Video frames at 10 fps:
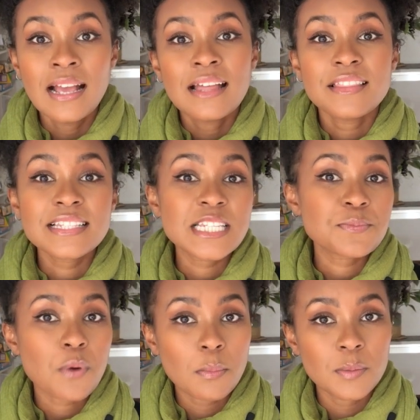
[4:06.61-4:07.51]
This is
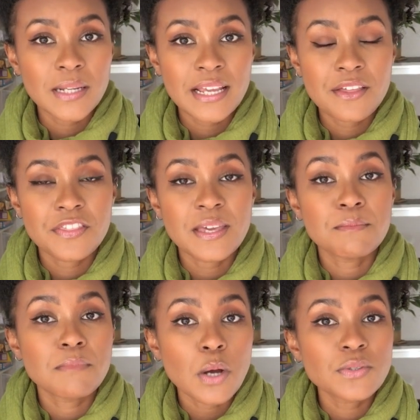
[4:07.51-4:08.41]
probably the
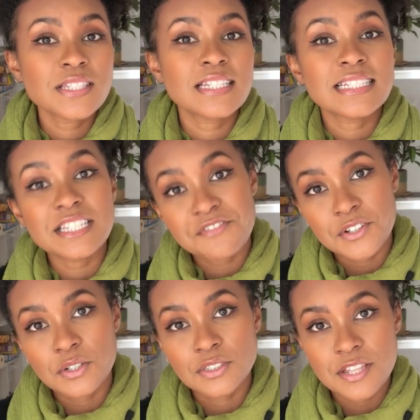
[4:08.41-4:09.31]
most
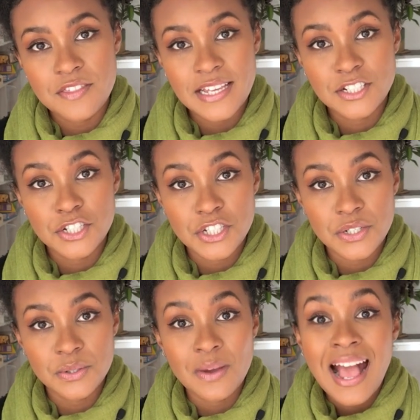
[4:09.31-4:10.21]
difficult thing to
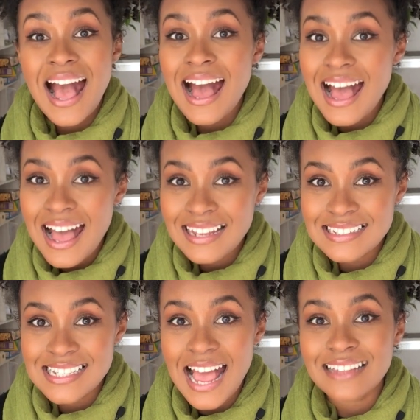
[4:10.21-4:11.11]
do and
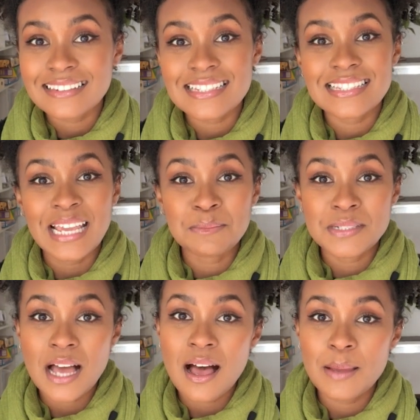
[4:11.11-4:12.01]
at the same
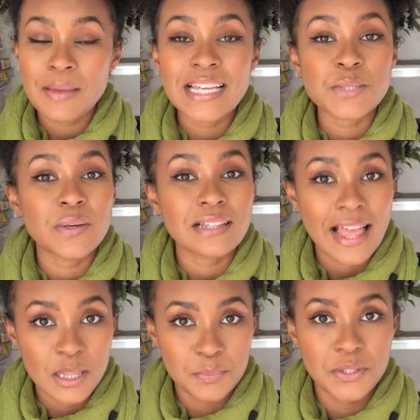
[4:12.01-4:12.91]
time it will
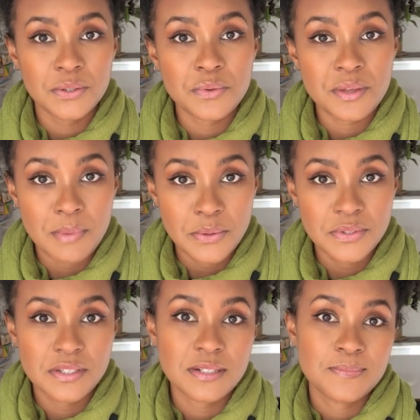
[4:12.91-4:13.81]
help you the
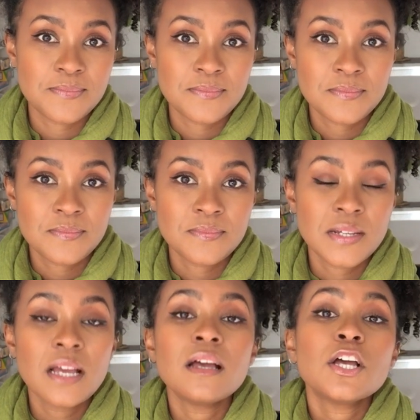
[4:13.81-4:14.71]
most.
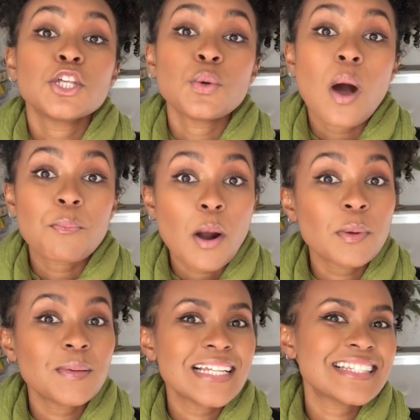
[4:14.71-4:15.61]
You are
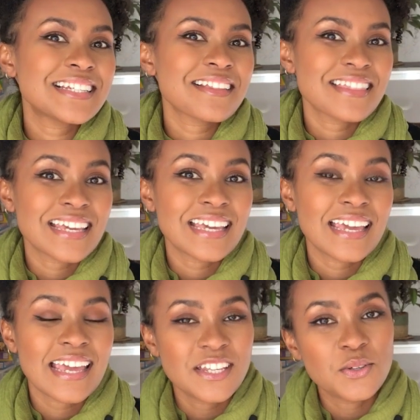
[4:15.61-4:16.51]
probably still
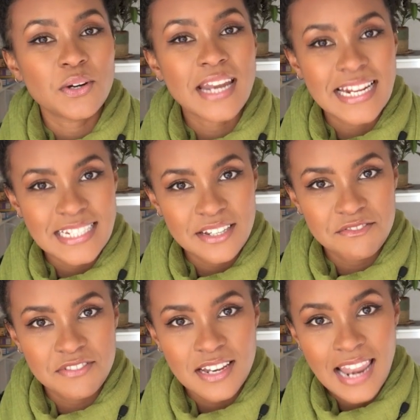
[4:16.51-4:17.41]
thinking in your
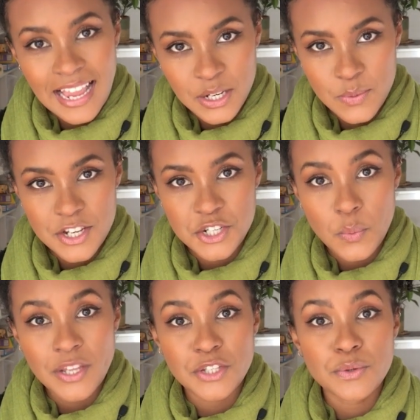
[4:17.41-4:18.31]
native language
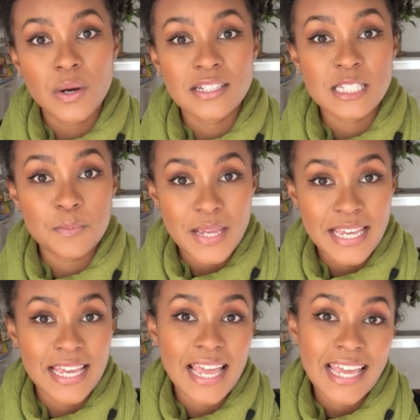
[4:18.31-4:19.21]
when you are
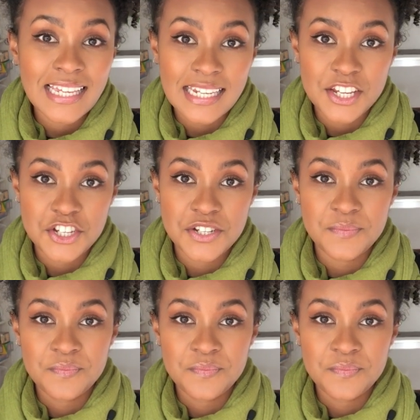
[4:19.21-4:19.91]
speaking English.